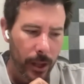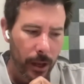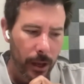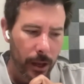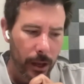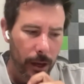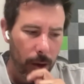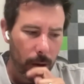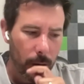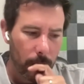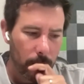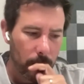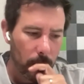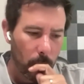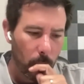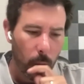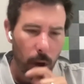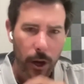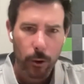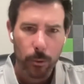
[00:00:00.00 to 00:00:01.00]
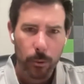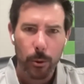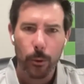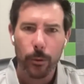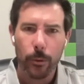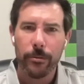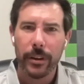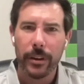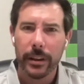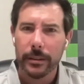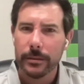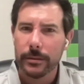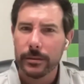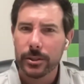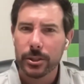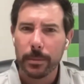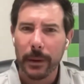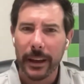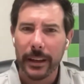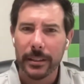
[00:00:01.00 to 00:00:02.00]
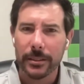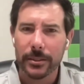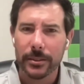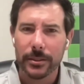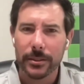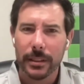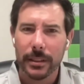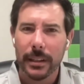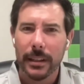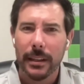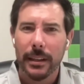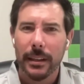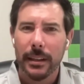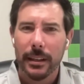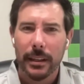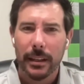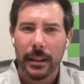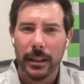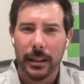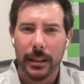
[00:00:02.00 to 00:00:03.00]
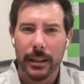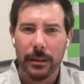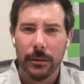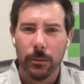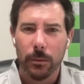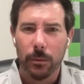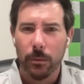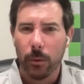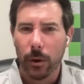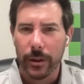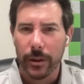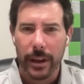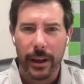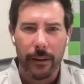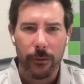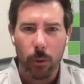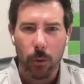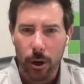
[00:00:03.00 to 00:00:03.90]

uh, waterproofing space uh, where they have